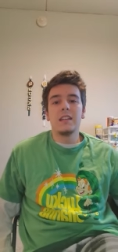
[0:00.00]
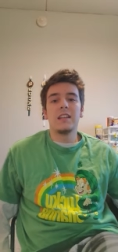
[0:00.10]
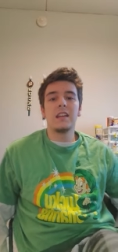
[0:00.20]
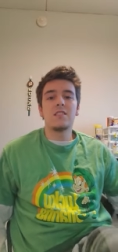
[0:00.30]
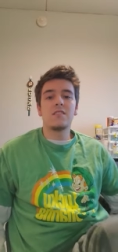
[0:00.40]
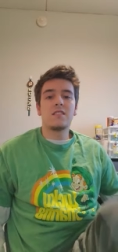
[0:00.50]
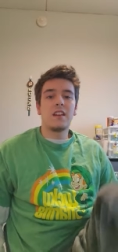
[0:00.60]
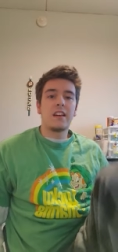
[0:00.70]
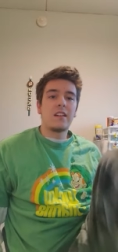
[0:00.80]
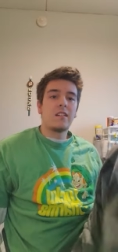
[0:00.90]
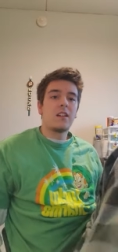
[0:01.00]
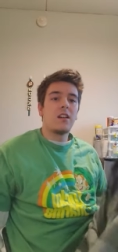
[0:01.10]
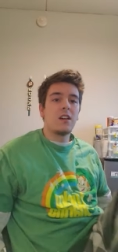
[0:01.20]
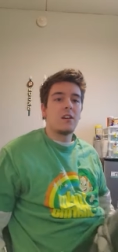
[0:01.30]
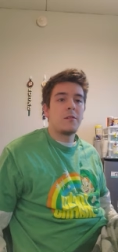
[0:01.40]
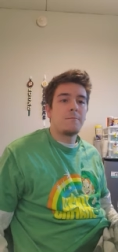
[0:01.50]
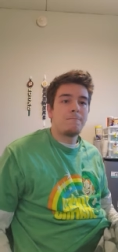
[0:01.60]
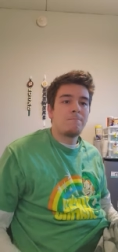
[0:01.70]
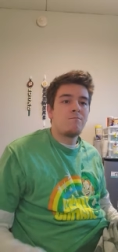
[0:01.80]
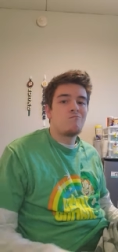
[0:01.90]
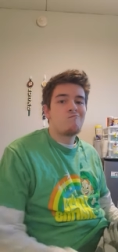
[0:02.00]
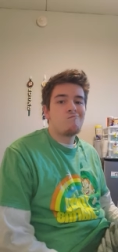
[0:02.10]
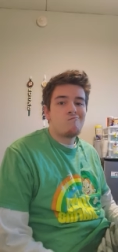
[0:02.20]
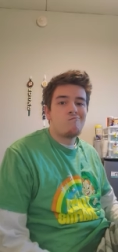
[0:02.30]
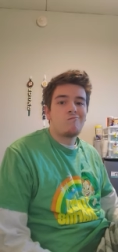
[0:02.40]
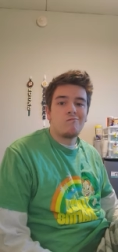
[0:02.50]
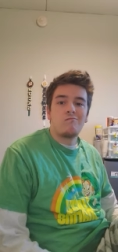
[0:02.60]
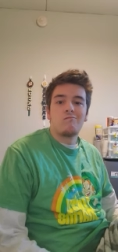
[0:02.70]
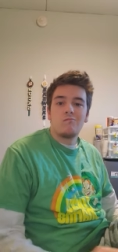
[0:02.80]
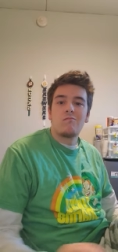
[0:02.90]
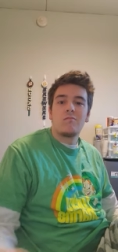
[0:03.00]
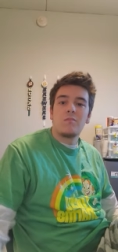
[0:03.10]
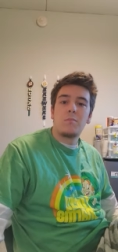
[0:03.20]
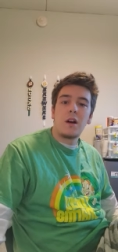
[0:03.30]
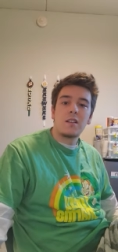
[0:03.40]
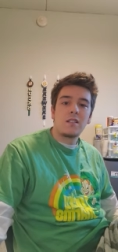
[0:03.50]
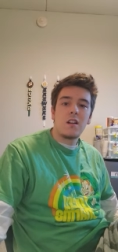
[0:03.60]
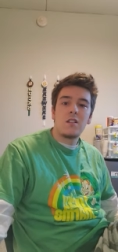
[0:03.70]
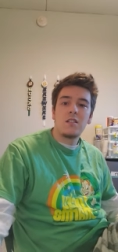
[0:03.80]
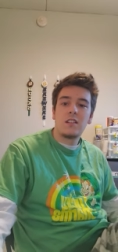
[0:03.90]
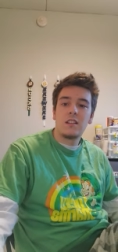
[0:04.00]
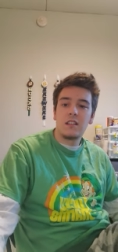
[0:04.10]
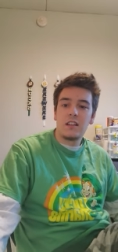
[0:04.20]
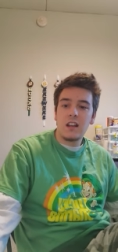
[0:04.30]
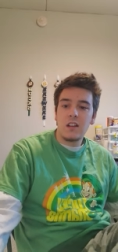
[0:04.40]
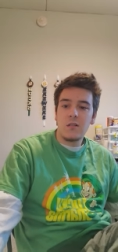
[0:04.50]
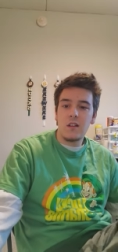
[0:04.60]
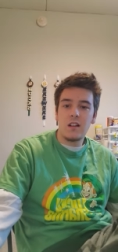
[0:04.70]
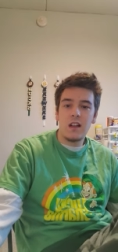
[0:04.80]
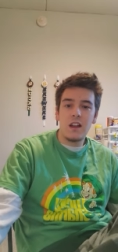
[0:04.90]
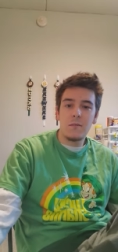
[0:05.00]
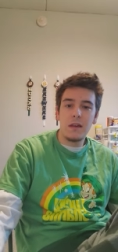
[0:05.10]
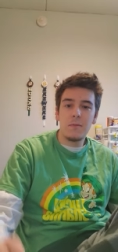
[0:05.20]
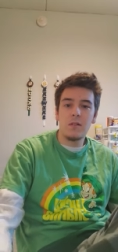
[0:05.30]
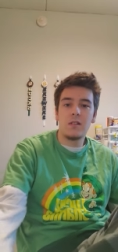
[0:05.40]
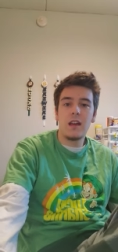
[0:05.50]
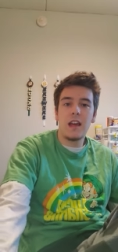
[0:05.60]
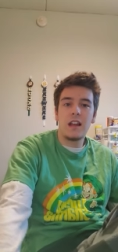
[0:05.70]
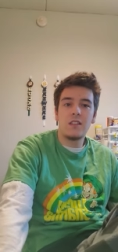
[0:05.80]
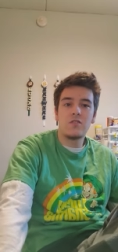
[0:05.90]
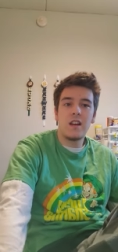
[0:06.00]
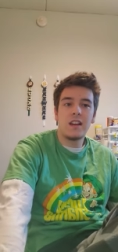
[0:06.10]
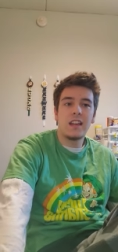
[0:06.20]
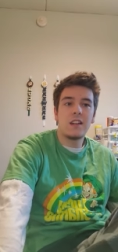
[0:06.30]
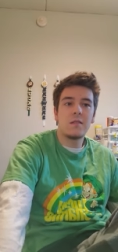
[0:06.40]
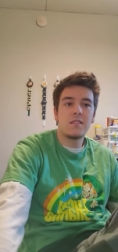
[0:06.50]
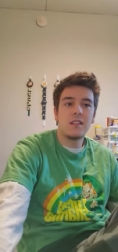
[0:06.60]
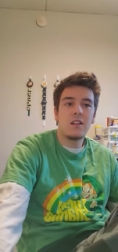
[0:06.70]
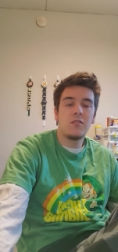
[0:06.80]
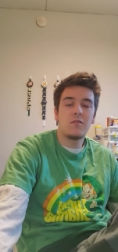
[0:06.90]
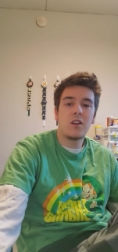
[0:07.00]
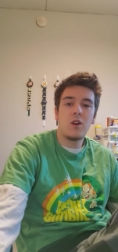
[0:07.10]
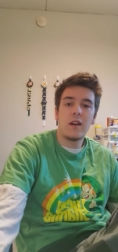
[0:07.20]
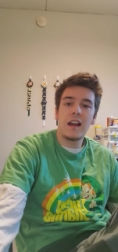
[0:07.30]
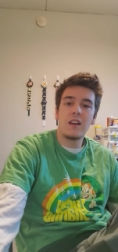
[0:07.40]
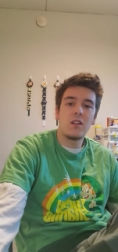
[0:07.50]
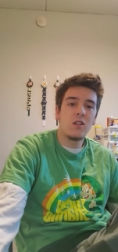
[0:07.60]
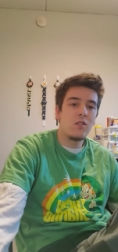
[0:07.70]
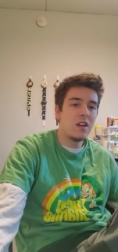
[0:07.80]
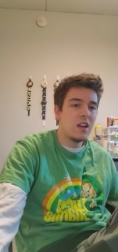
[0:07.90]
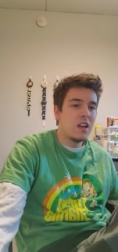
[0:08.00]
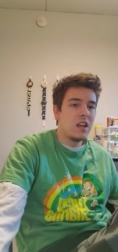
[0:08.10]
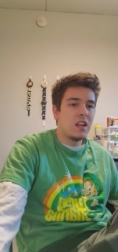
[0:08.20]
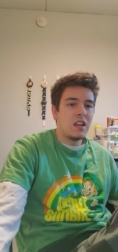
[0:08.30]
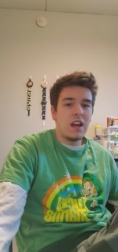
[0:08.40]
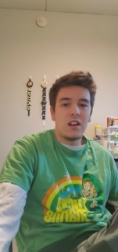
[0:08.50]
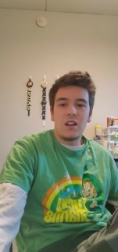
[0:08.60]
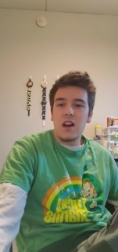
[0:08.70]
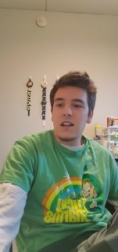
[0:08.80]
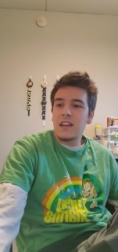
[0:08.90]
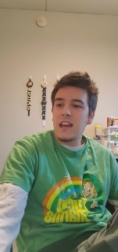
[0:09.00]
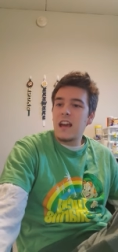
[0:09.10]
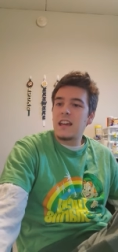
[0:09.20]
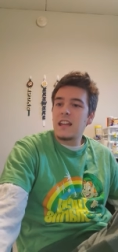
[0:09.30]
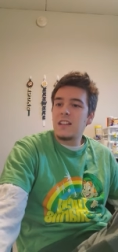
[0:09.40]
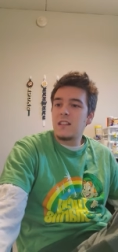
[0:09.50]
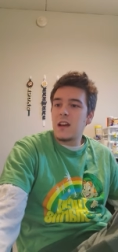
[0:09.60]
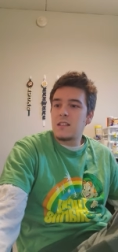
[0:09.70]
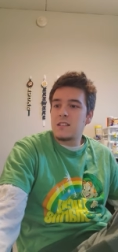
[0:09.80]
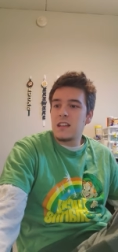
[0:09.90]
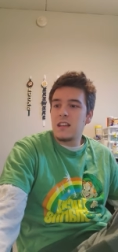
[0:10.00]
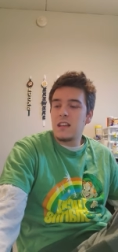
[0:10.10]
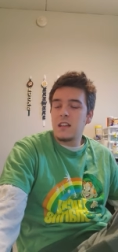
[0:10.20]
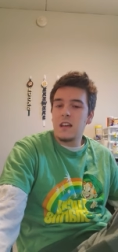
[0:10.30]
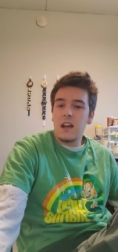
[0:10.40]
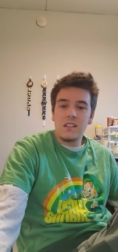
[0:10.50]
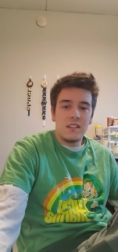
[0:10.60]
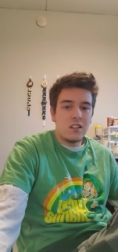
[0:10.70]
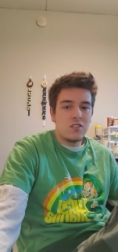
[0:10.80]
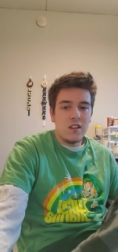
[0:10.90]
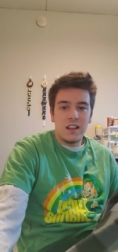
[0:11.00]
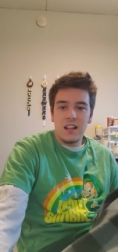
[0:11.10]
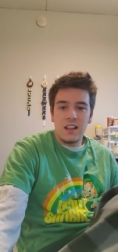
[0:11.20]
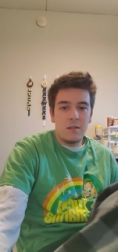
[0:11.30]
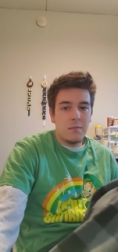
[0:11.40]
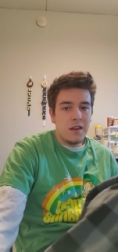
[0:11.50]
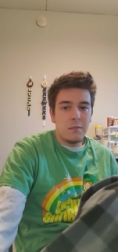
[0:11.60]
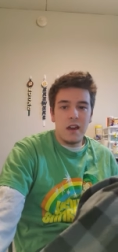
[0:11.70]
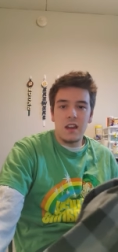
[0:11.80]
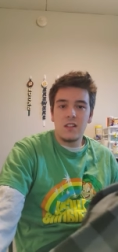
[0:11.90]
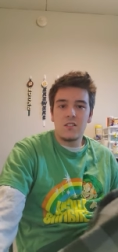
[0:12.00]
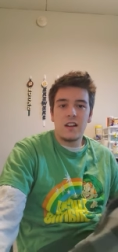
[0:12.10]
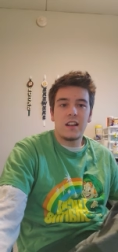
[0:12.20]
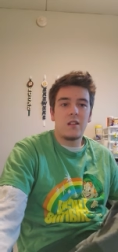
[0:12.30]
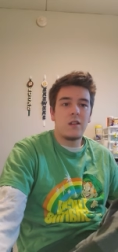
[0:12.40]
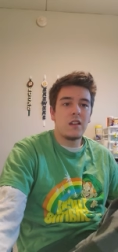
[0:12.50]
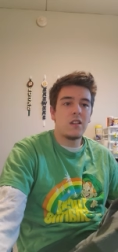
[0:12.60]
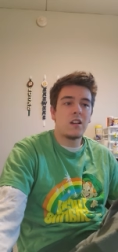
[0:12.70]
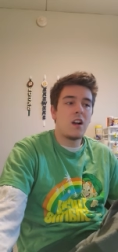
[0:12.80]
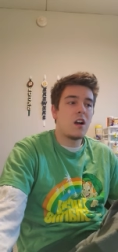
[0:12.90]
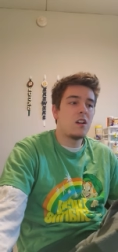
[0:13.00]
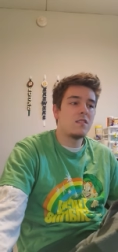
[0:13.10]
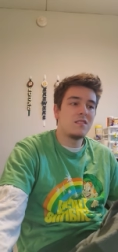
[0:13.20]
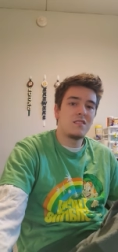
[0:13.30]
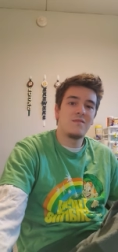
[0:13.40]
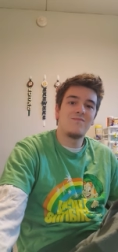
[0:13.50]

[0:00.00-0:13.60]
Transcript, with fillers: interesting. Um, Bucks are getting rid of a lot of people and trying to get itself going. I don't know. I don't know. I get. I get. I see it. I see they're trying to get a lot of big men and trying to get rid of their guards, and